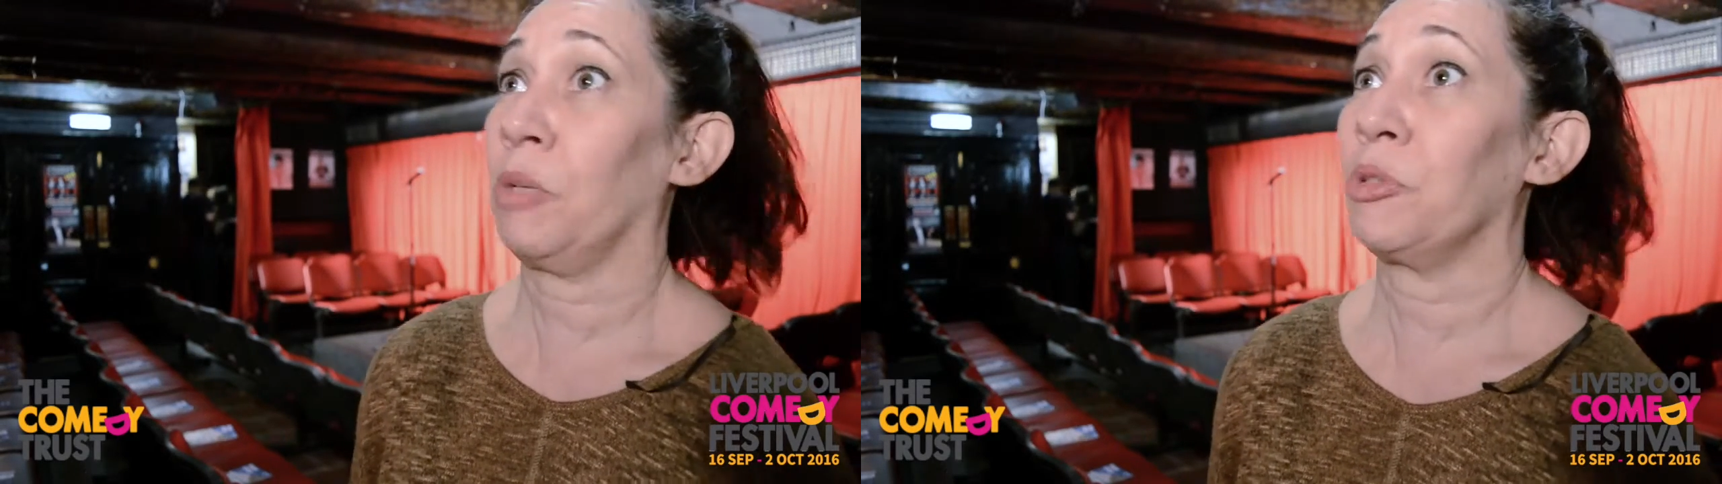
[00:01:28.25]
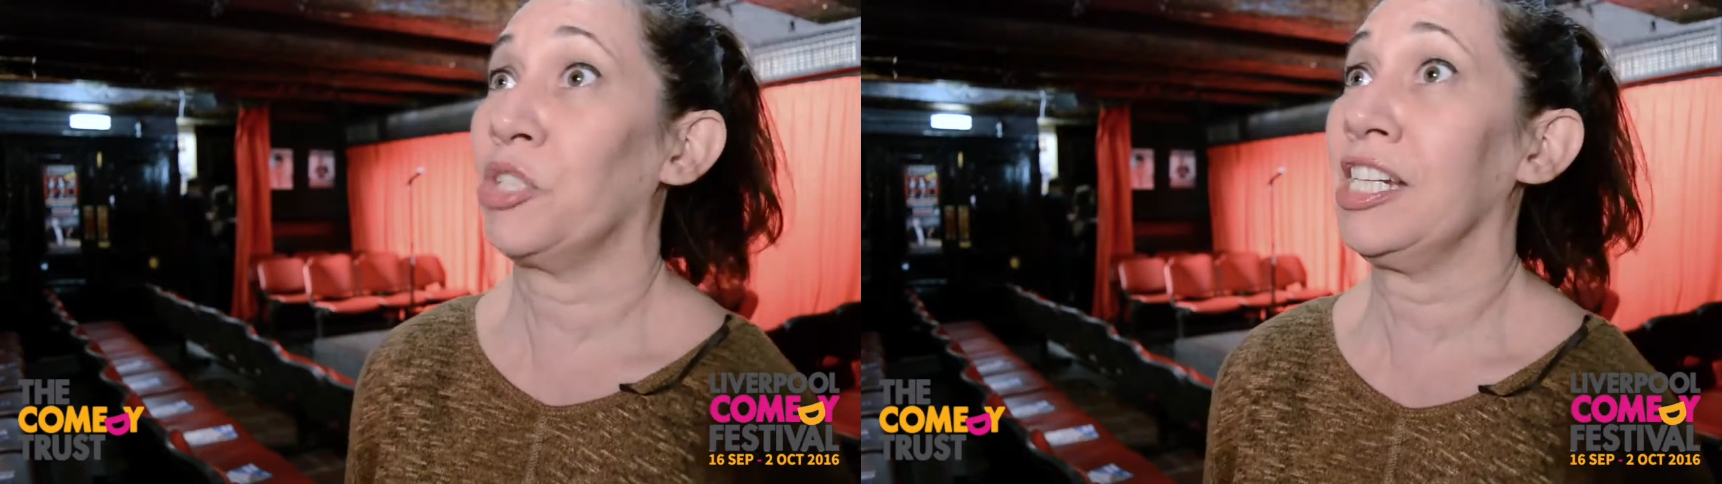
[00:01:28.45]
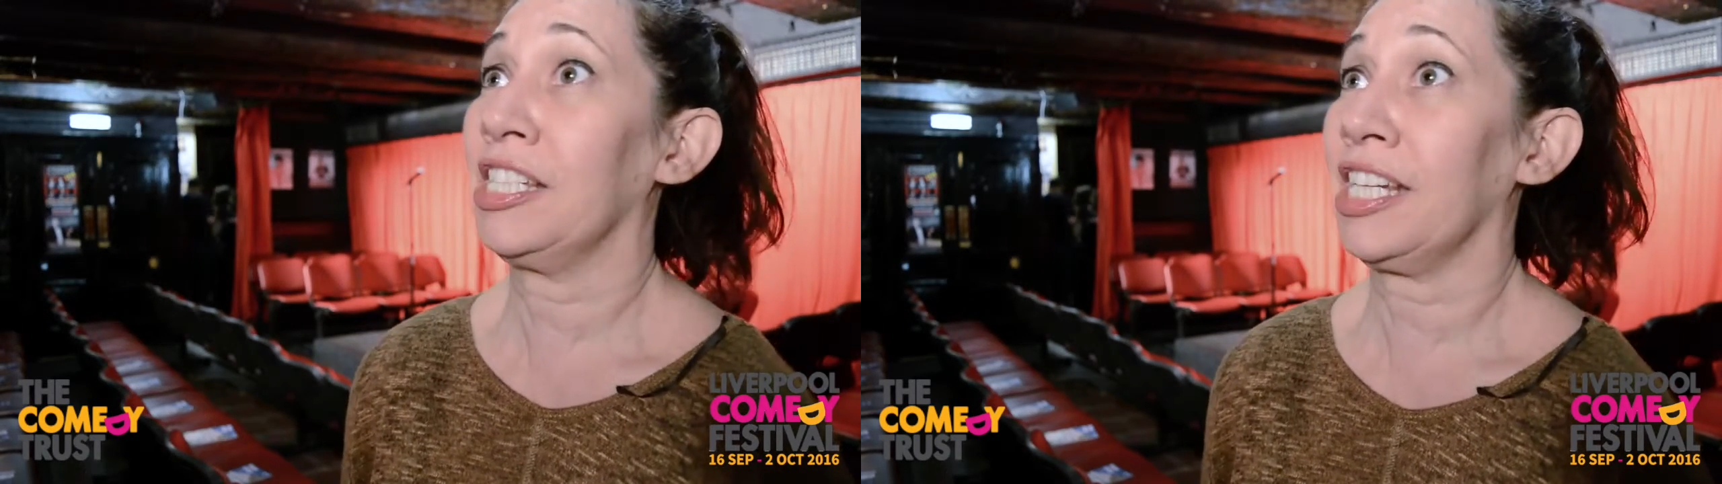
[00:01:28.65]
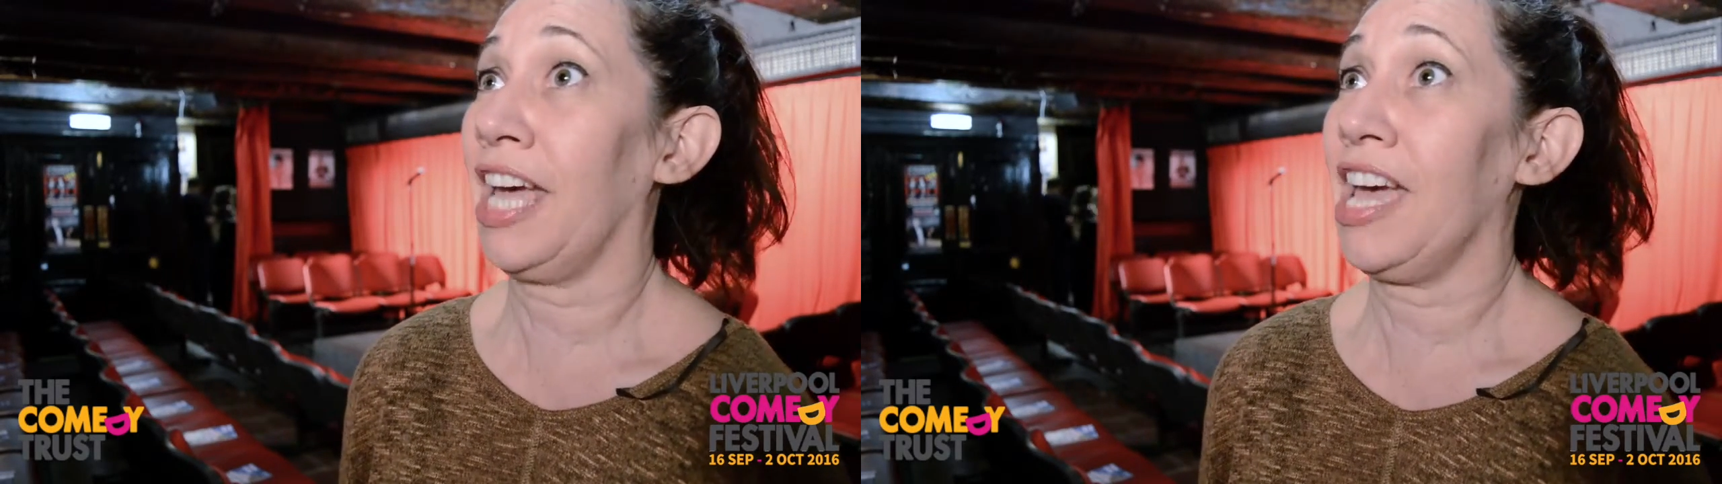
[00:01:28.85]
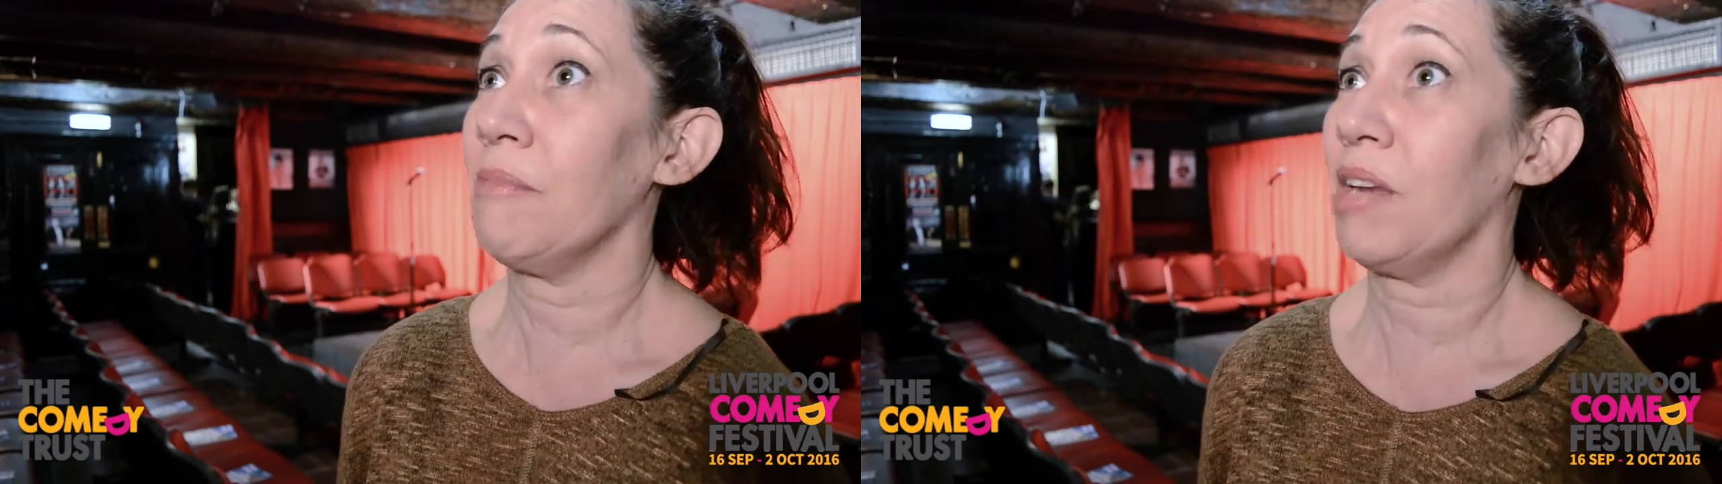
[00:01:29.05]
opportunity
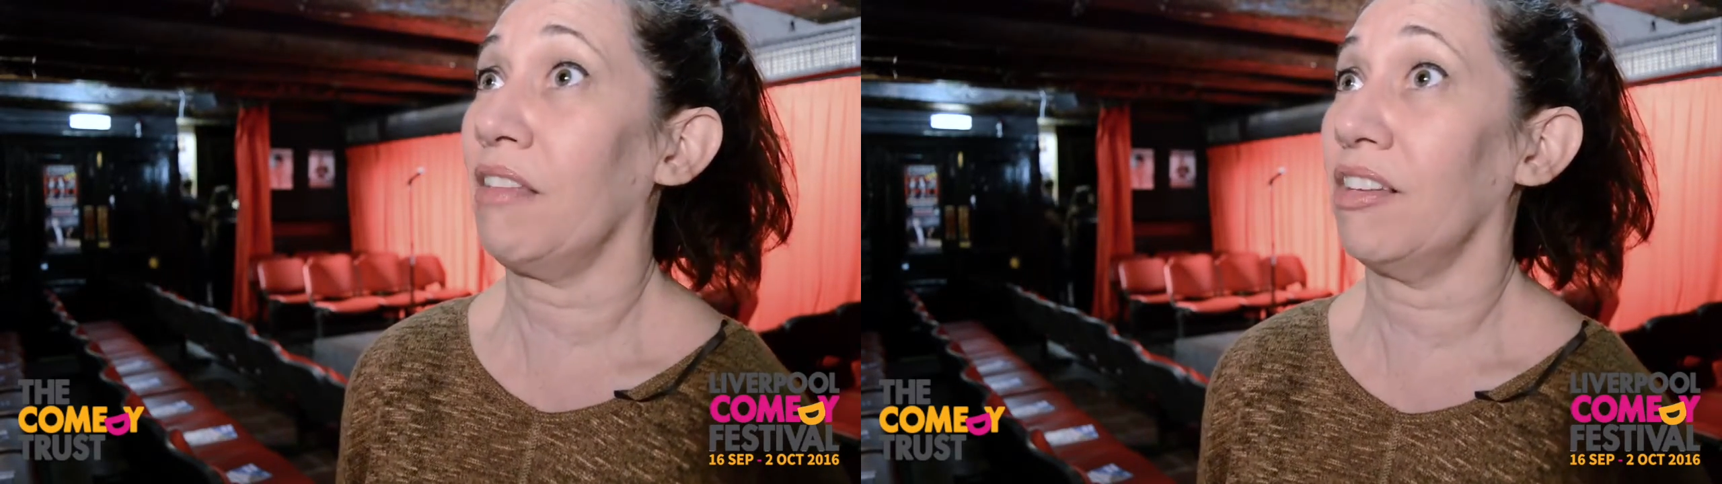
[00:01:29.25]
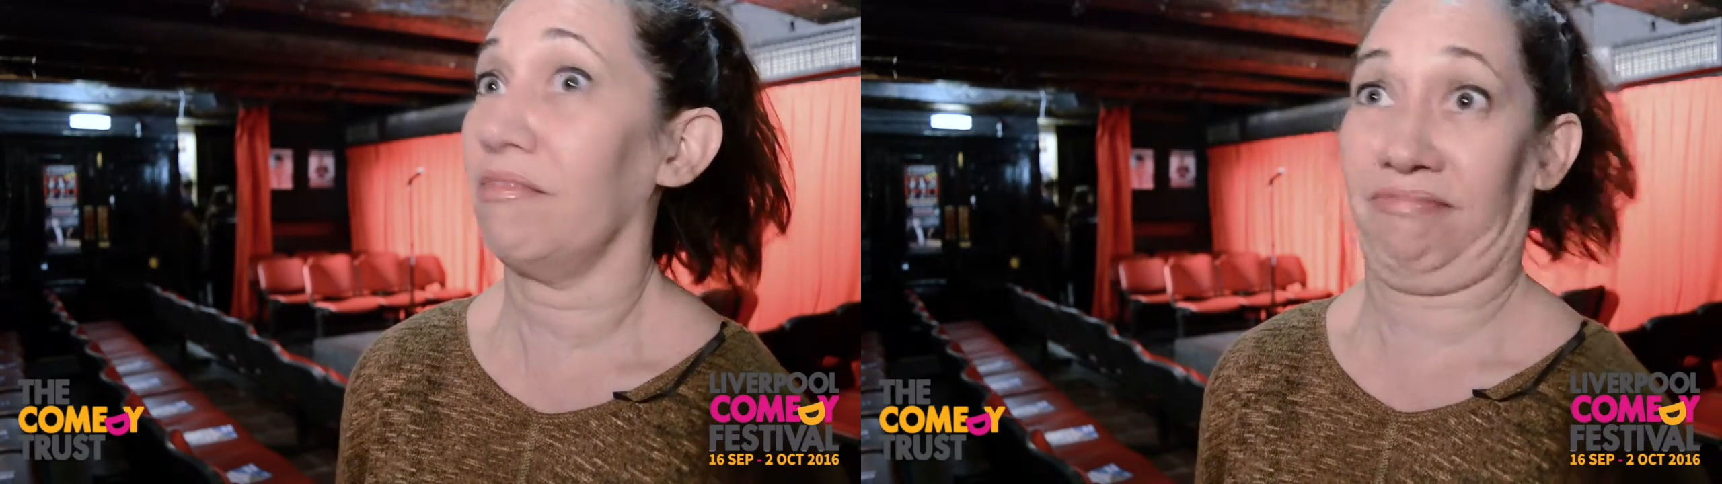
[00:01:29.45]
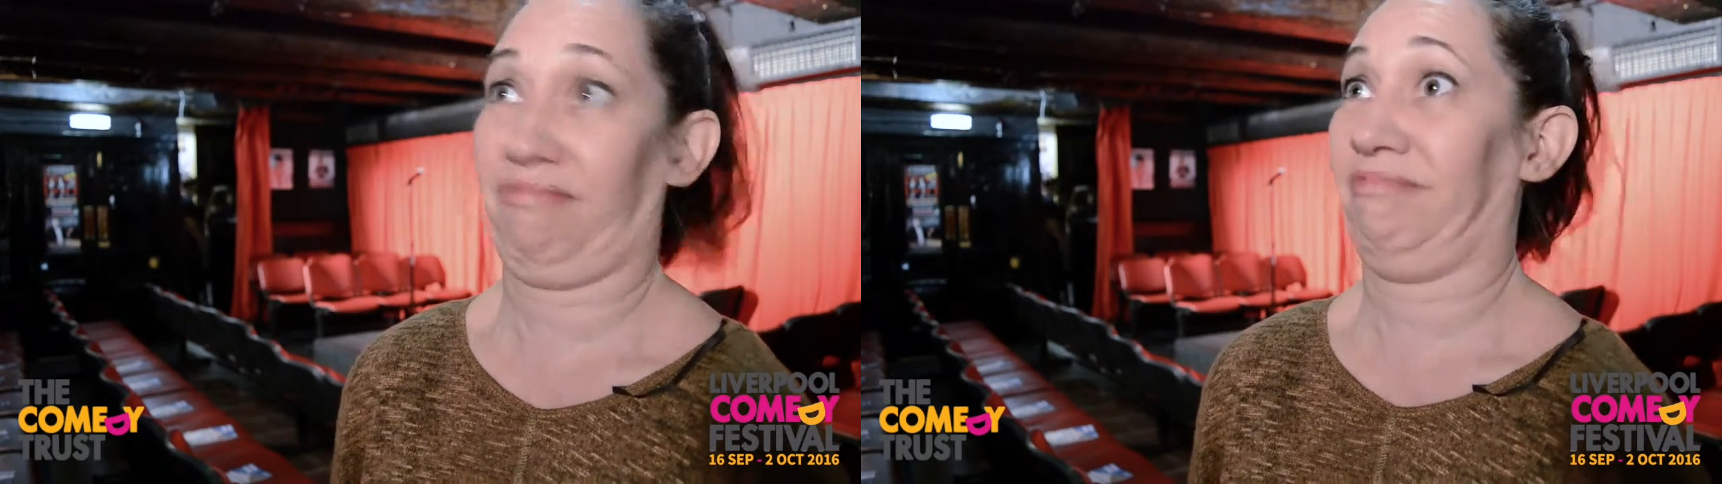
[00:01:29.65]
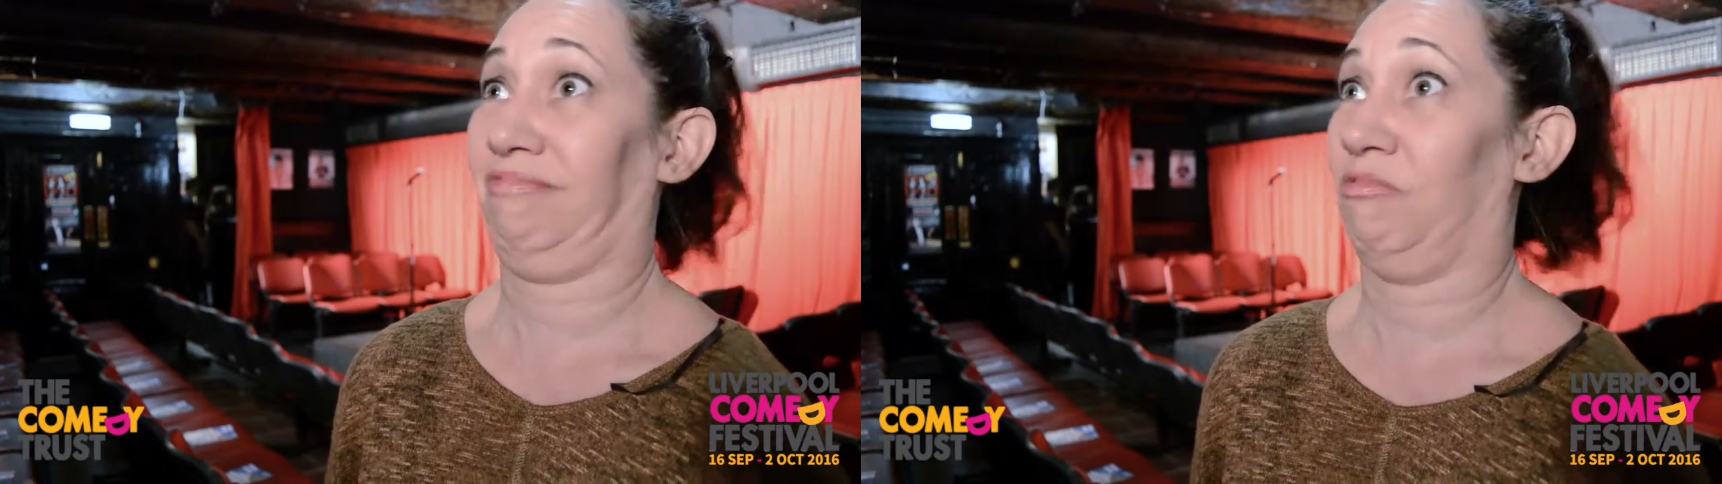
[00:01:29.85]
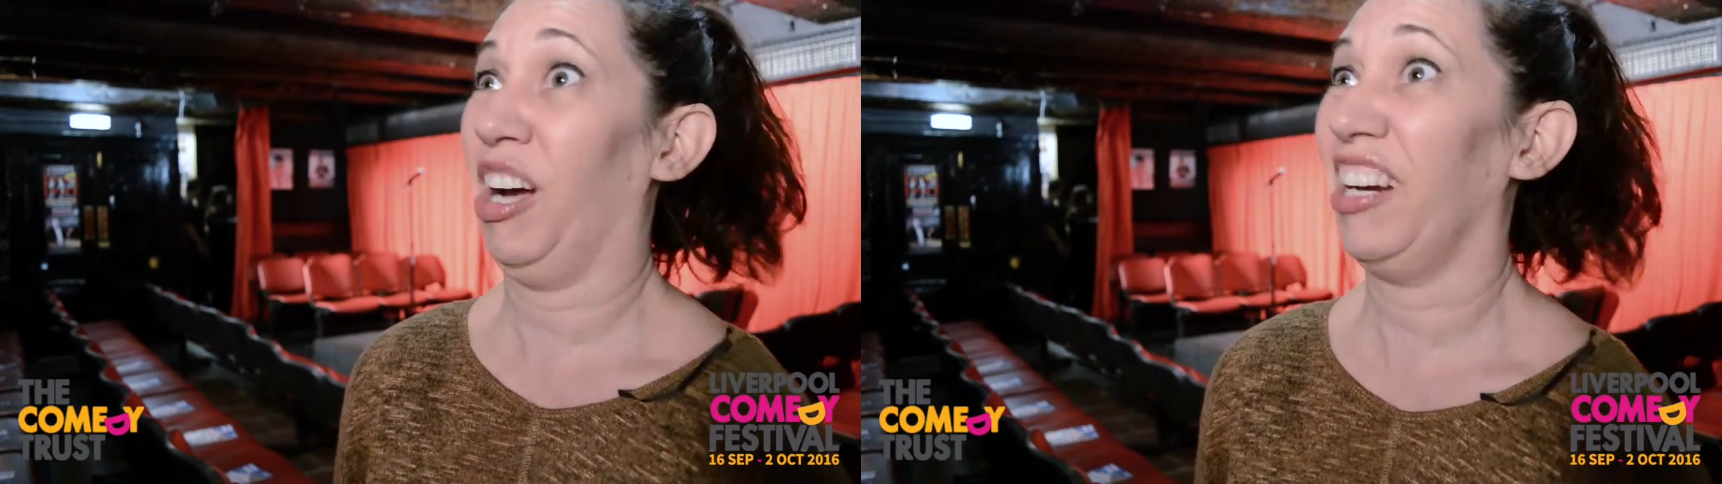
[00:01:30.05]
came and I thought,
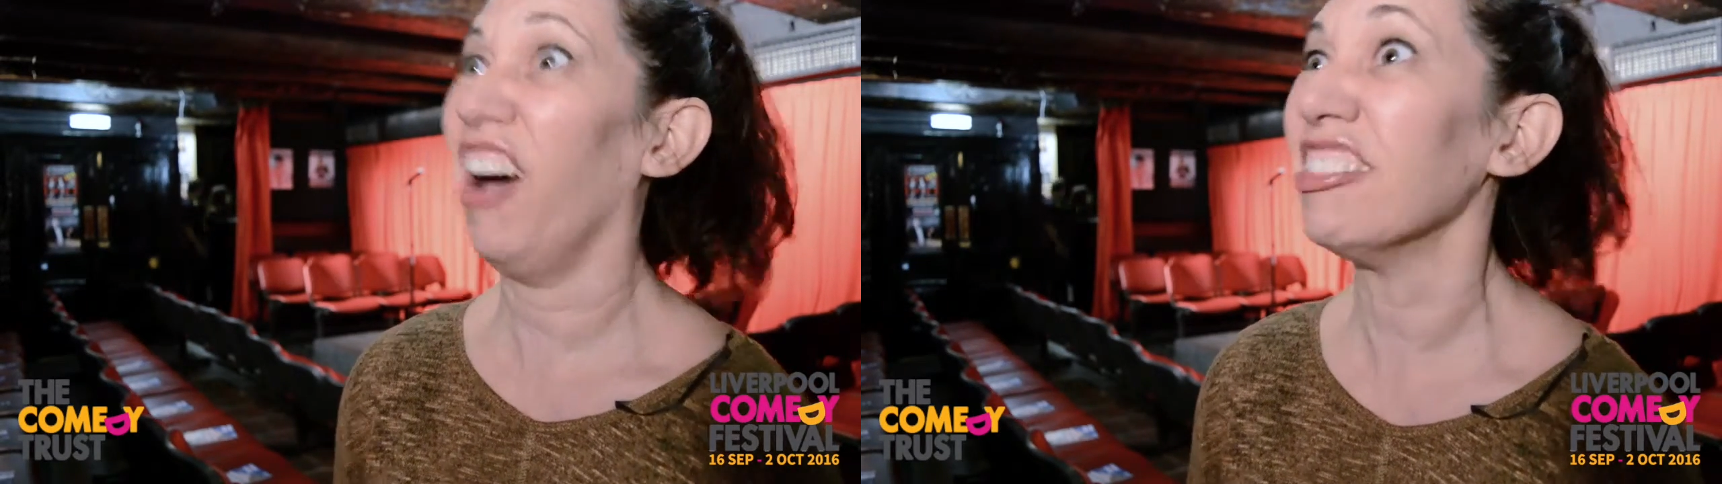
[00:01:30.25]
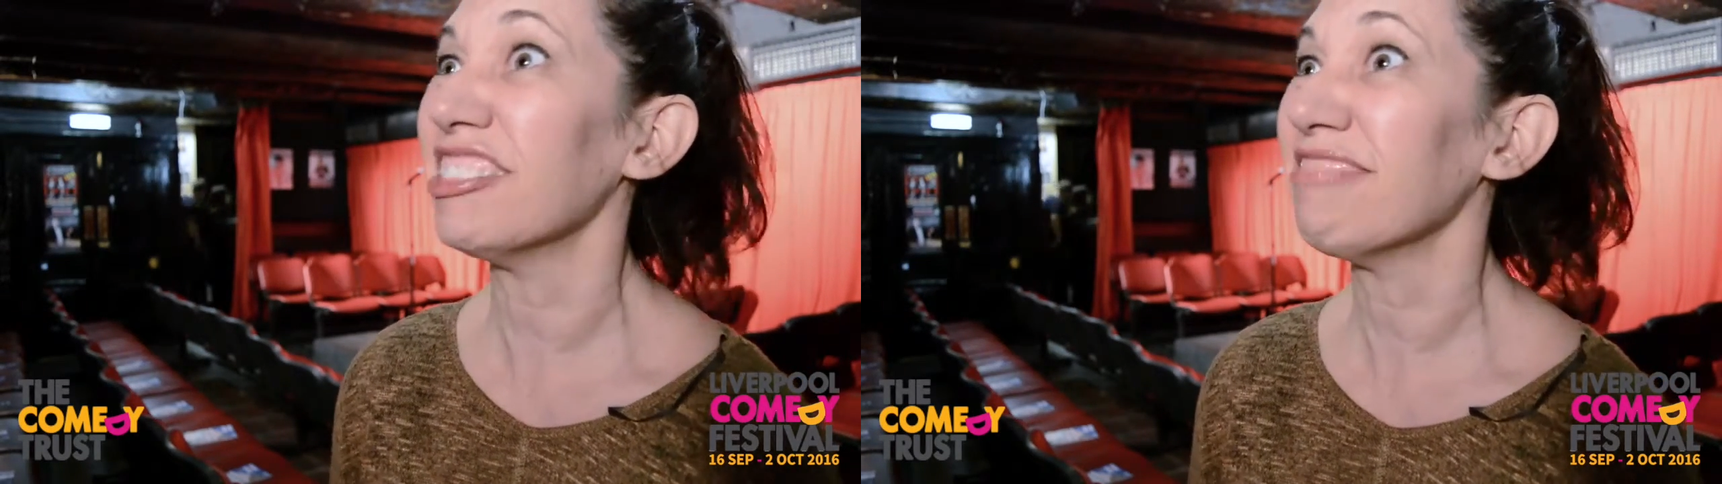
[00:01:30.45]
why not?